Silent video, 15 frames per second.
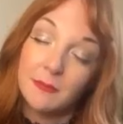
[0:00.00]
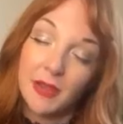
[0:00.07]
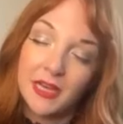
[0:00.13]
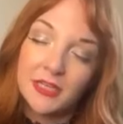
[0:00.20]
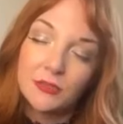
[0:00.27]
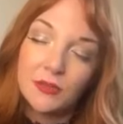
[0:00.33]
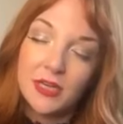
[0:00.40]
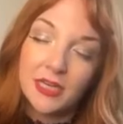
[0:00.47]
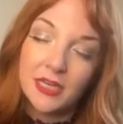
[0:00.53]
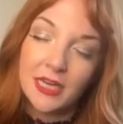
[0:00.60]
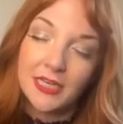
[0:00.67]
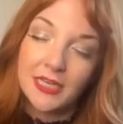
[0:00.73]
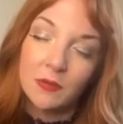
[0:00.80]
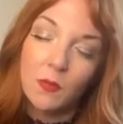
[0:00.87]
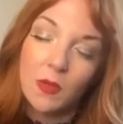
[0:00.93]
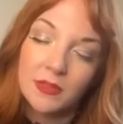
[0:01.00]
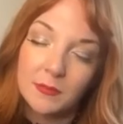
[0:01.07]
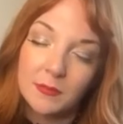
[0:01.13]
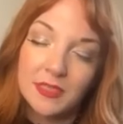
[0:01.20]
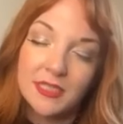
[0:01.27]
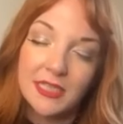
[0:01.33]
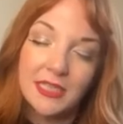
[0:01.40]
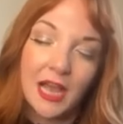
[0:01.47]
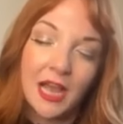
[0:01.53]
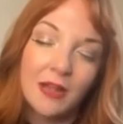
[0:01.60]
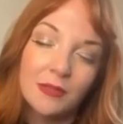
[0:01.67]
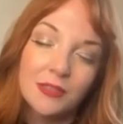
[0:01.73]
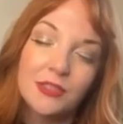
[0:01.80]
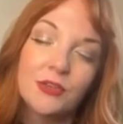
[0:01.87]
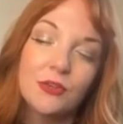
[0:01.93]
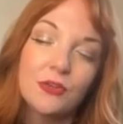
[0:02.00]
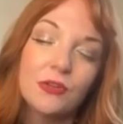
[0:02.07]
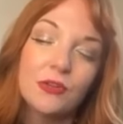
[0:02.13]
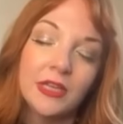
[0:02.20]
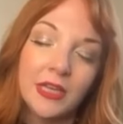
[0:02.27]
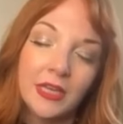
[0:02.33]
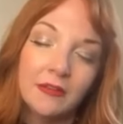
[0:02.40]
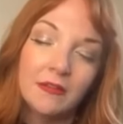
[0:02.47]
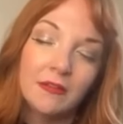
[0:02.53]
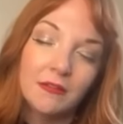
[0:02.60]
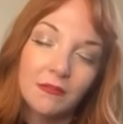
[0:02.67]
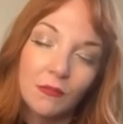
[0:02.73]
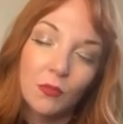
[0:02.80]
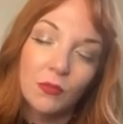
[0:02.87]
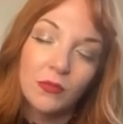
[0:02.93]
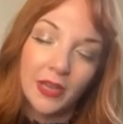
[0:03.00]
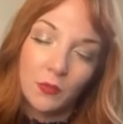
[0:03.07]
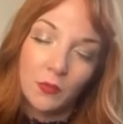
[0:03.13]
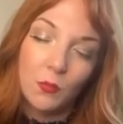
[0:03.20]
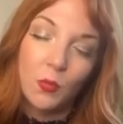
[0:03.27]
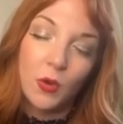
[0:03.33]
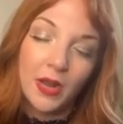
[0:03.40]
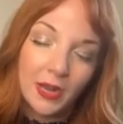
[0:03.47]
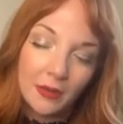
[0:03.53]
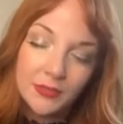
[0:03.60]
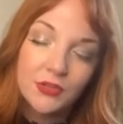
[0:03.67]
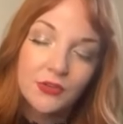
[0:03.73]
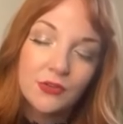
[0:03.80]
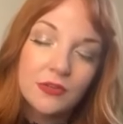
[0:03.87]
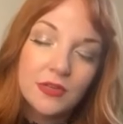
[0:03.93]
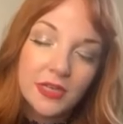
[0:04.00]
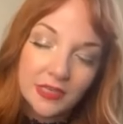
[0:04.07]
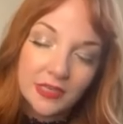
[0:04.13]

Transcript: my screen and I didn't want them to see that I was Googling like what I was Googling.